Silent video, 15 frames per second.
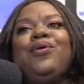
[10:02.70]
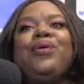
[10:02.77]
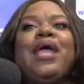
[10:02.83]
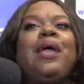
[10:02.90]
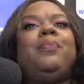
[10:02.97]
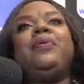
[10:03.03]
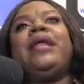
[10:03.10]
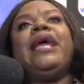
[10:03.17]

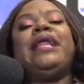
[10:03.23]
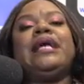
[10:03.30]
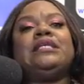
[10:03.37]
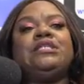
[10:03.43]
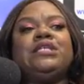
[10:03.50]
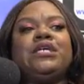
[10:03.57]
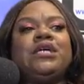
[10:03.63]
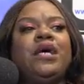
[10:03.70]
they play
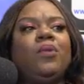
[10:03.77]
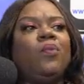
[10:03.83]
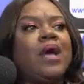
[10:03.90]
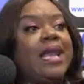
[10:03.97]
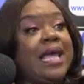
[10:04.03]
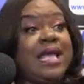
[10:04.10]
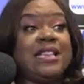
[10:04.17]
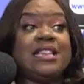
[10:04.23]
that's good.
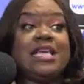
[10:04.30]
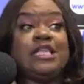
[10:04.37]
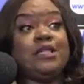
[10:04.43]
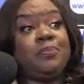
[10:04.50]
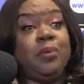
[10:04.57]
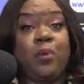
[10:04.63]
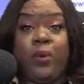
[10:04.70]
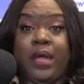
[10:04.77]
Well, at this
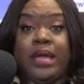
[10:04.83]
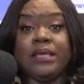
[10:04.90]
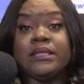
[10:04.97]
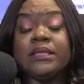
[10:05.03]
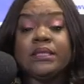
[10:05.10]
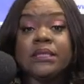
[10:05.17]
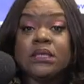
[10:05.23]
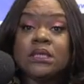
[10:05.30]

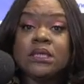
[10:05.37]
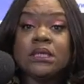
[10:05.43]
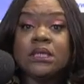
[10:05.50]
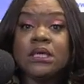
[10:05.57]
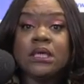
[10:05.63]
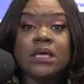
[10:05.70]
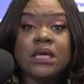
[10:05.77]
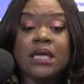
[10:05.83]
point,
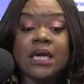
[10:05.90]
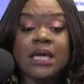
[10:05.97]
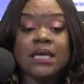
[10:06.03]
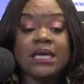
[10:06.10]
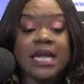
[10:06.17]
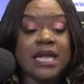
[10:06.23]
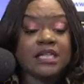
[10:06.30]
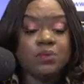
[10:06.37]

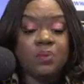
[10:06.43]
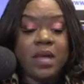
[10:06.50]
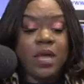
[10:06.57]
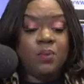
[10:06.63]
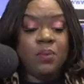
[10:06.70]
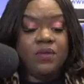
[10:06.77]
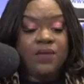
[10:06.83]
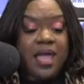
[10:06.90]
there's
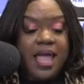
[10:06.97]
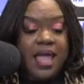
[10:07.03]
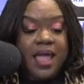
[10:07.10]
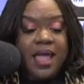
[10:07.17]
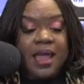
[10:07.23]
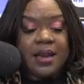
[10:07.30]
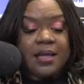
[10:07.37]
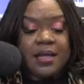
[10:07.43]
what? We've
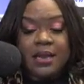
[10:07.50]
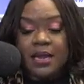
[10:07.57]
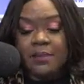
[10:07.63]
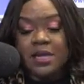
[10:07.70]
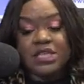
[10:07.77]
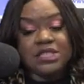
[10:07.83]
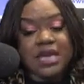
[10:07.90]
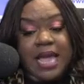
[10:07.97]
had, let
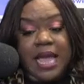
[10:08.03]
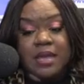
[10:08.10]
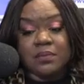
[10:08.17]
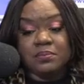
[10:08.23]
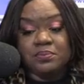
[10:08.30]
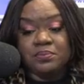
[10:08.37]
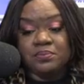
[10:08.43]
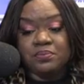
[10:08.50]
me check.
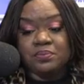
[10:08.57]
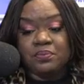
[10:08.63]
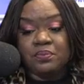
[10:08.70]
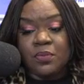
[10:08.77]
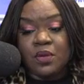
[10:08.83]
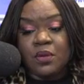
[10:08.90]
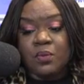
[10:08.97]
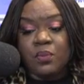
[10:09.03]

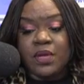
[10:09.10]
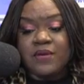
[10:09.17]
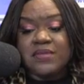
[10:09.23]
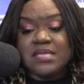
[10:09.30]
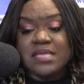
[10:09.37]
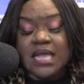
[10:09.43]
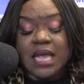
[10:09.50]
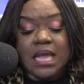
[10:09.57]
We've
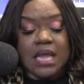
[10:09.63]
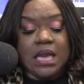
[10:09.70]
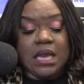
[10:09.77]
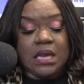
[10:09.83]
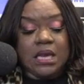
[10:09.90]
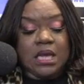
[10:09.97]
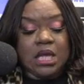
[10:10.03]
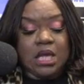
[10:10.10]

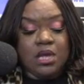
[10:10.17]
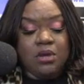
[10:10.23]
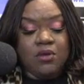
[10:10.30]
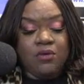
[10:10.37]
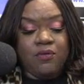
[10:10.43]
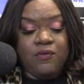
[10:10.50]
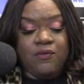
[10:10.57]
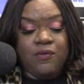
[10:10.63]
seen
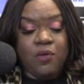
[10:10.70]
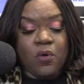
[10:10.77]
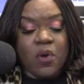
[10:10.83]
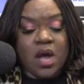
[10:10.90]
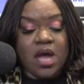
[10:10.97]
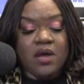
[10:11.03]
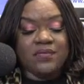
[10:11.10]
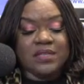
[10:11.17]

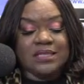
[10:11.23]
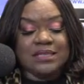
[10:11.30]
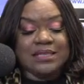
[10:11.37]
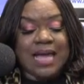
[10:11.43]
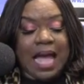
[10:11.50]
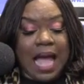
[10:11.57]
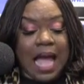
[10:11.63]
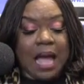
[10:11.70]
four of the
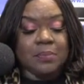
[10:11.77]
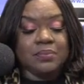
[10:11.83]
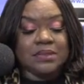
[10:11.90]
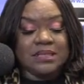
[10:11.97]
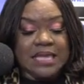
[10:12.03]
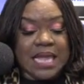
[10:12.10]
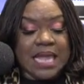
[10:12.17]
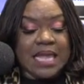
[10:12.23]
top
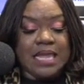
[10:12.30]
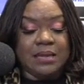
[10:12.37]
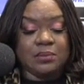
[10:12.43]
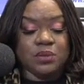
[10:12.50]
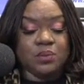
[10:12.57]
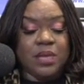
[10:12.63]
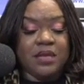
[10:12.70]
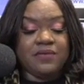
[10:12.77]

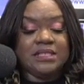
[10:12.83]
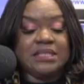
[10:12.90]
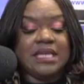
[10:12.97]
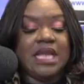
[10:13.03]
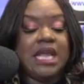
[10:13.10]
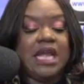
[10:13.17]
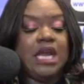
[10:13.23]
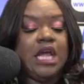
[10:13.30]
teams. We've
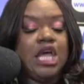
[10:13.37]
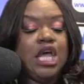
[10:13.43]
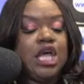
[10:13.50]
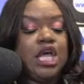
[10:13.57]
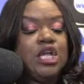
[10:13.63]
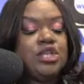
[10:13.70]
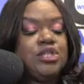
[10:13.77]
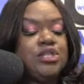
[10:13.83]
seen
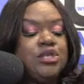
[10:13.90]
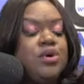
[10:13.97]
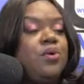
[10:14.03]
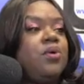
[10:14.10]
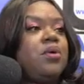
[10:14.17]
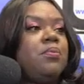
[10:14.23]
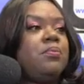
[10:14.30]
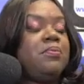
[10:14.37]

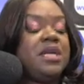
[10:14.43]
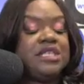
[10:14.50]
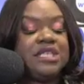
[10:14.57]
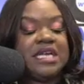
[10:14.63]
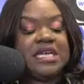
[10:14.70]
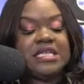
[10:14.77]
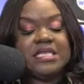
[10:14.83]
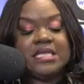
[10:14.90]
Duke,
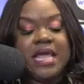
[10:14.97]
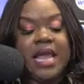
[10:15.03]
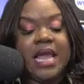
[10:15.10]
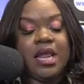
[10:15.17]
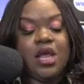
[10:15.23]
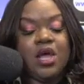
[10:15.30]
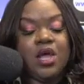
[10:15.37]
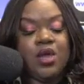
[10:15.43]
Michigan
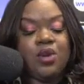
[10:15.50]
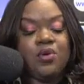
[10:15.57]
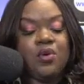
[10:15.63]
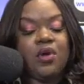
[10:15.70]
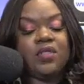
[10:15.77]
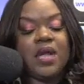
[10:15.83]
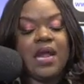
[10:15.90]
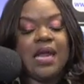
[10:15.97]
State,
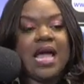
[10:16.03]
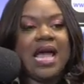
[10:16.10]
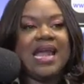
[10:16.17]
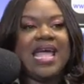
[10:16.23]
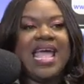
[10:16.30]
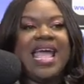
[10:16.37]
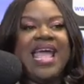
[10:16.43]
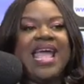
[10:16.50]
North
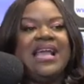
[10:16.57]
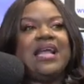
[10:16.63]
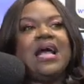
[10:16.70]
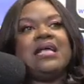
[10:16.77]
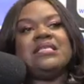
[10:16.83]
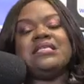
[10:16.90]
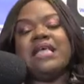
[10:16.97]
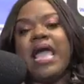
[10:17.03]
Carolina, and
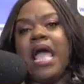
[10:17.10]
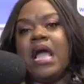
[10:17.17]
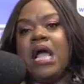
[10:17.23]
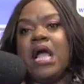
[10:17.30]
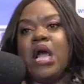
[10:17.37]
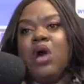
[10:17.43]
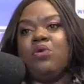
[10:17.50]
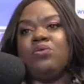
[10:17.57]
Gonzaga
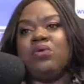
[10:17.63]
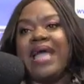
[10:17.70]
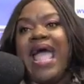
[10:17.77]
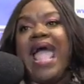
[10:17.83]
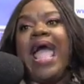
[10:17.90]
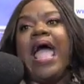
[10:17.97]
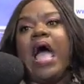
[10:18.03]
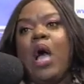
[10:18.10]
go
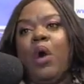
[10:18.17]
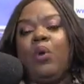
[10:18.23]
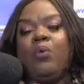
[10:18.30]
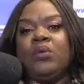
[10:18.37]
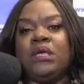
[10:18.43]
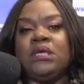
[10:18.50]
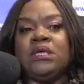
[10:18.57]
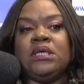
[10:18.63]

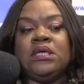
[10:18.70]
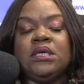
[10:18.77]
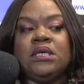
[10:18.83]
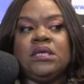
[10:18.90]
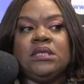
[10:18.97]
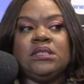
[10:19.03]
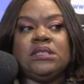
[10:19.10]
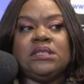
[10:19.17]
down
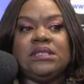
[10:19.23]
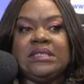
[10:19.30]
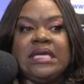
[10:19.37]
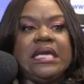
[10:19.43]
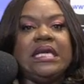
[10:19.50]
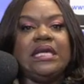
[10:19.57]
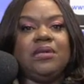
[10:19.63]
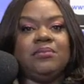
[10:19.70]
to
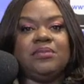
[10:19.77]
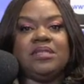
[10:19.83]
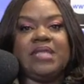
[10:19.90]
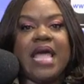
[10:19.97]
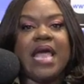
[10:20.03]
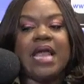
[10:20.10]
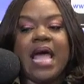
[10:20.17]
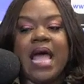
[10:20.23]
teams
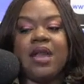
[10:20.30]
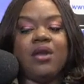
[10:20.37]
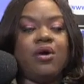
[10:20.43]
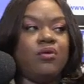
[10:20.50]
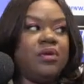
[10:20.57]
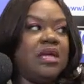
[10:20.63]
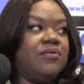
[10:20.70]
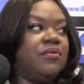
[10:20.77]
that I
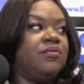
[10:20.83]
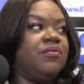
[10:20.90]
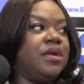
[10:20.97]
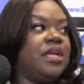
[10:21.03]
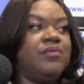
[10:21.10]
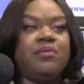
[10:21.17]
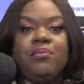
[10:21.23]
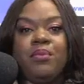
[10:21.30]
don't even
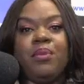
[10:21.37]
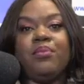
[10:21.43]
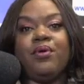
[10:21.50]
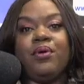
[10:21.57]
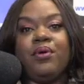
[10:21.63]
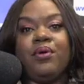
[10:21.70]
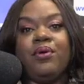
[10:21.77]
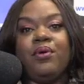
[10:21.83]
really
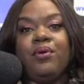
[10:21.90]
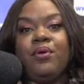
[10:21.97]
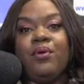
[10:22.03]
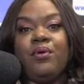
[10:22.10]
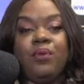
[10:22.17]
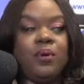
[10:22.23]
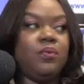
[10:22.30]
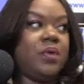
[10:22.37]
remember
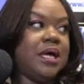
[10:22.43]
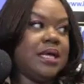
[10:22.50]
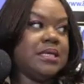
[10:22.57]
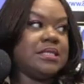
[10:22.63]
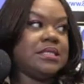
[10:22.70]
who it was.